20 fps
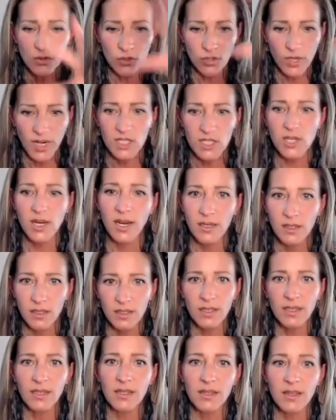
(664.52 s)
trash can
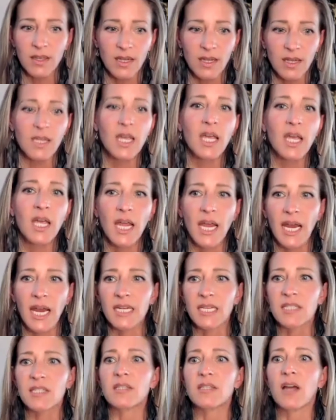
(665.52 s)
looking thing,
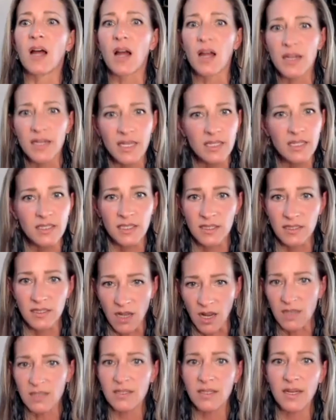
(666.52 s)
and it's
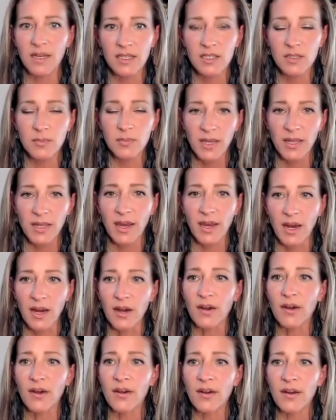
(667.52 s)
oxidized by the
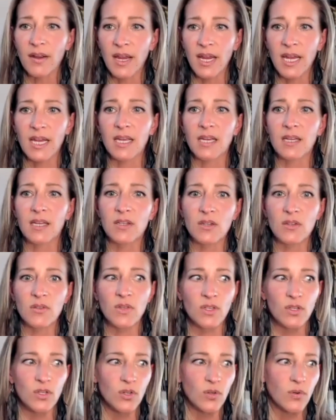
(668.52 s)
air, and
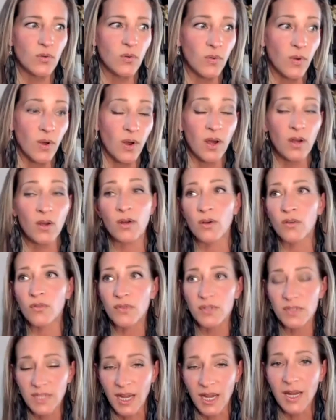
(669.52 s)
then
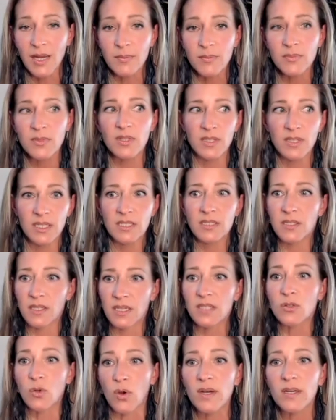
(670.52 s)
over time
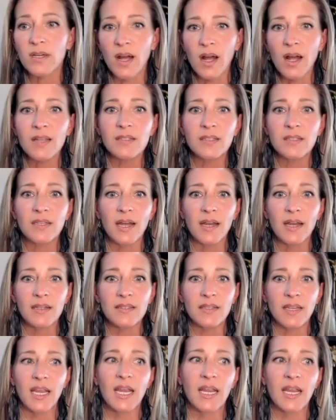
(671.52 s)
it's going to
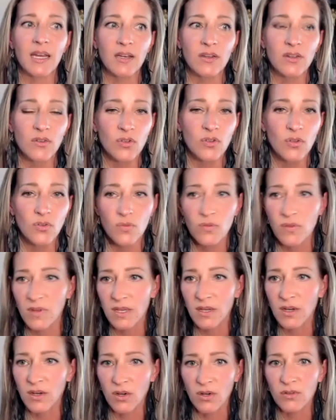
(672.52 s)
oxidize, and you
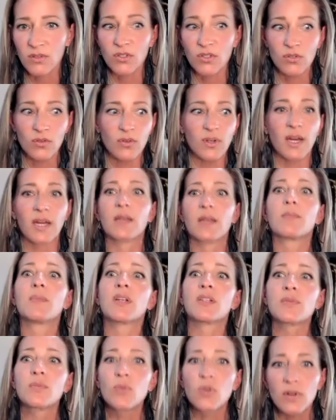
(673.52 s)
then are just creating
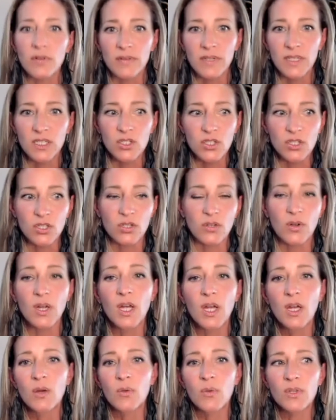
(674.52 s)
much more of an issue,
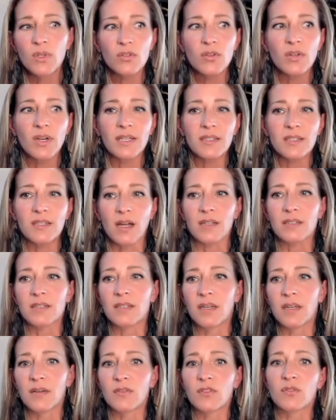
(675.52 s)
which creates
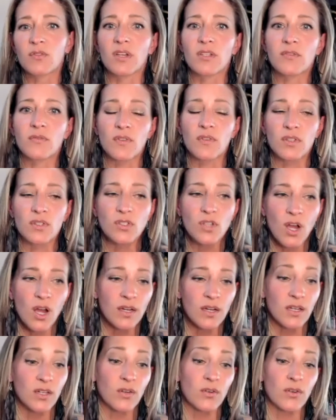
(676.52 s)
oxidative stress for the
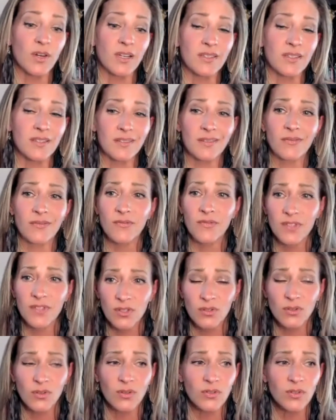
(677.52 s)
dog. It creates
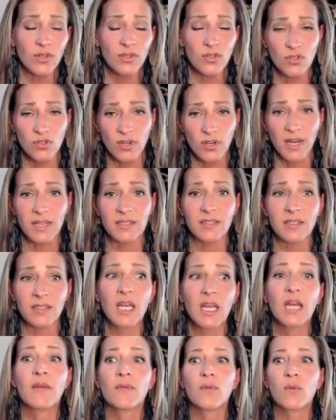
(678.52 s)
physical stress,
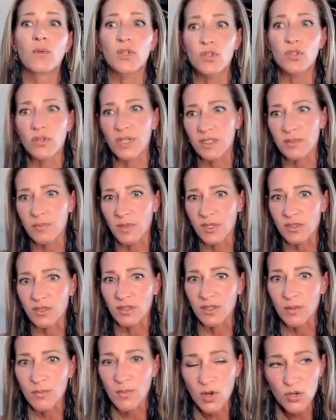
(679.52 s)
which creates
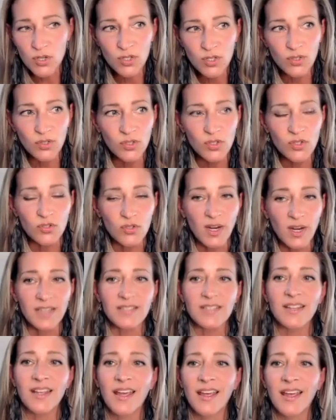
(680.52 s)
mental and emotional
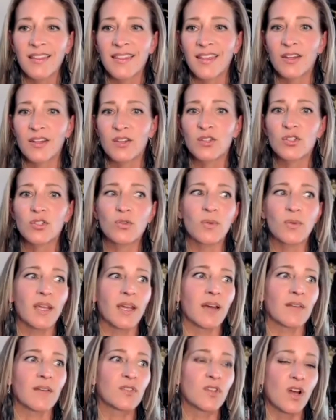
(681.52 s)
stress. Then do we
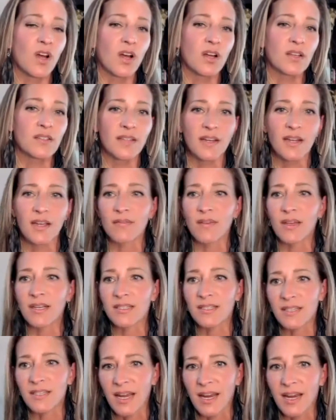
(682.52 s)
have dogs that have
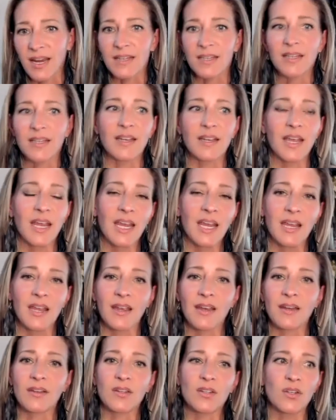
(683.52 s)
anxiety
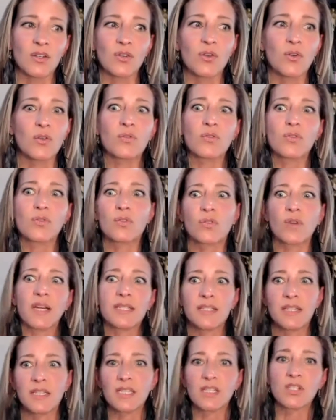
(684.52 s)
and the
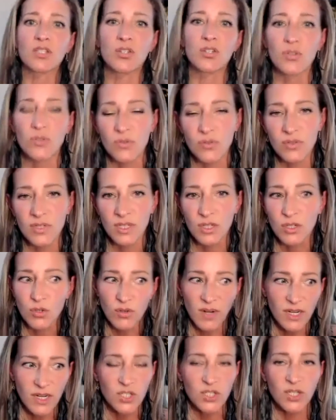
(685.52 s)
crazy issues and
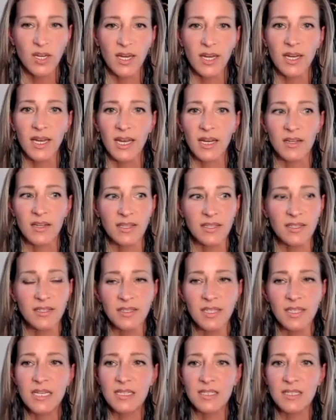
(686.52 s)
aggression and these
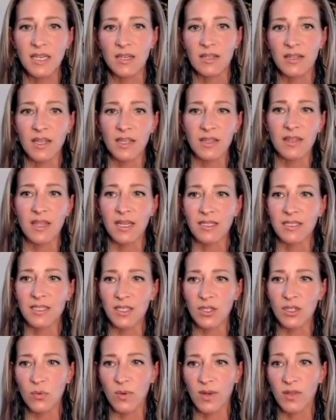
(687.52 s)
things that they
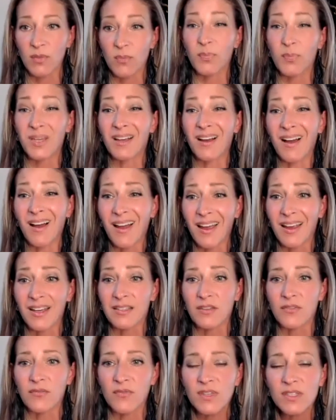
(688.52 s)
deal with
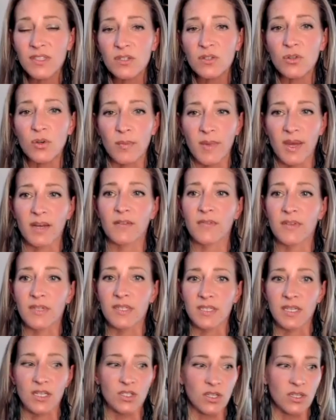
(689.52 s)
beyond the physical
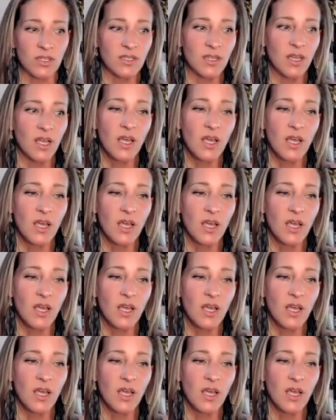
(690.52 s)
manifestations,